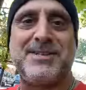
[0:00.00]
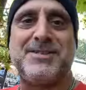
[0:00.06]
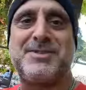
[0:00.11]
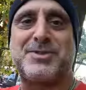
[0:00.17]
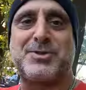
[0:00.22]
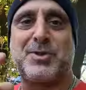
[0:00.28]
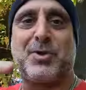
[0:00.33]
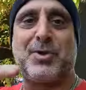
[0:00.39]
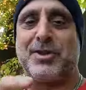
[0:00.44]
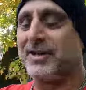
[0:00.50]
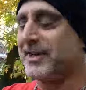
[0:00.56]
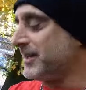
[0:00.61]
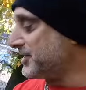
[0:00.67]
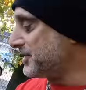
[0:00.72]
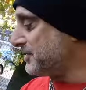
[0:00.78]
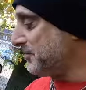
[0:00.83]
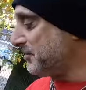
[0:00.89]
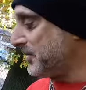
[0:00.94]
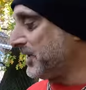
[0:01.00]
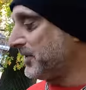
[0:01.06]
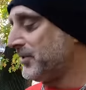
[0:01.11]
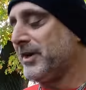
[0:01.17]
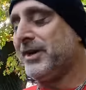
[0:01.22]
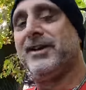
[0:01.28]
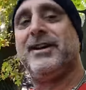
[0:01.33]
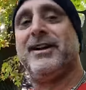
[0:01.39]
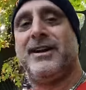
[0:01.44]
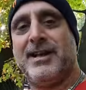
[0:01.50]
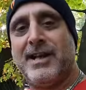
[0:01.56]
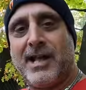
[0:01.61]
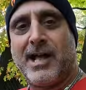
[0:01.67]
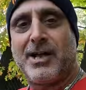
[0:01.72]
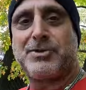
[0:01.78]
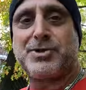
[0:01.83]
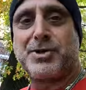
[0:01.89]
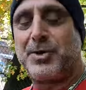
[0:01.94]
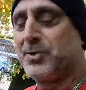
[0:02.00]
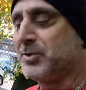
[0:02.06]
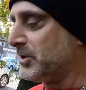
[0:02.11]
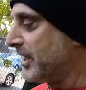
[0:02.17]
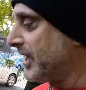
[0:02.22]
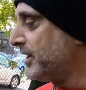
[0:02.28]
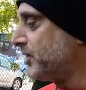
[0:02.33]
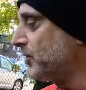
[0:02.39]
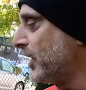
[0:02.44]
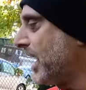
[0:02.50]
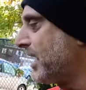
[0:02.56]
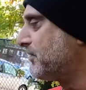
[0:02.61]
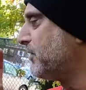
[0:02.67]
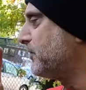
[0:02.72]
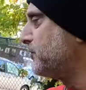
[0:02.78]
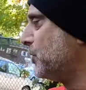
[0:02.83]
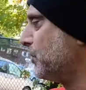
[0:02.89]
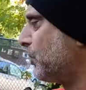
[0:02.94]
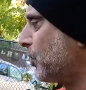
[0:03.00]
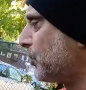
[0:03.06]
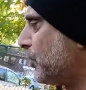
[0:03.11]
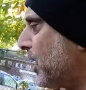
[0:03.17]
to be installing and comparing. I'll show you later. I have a few more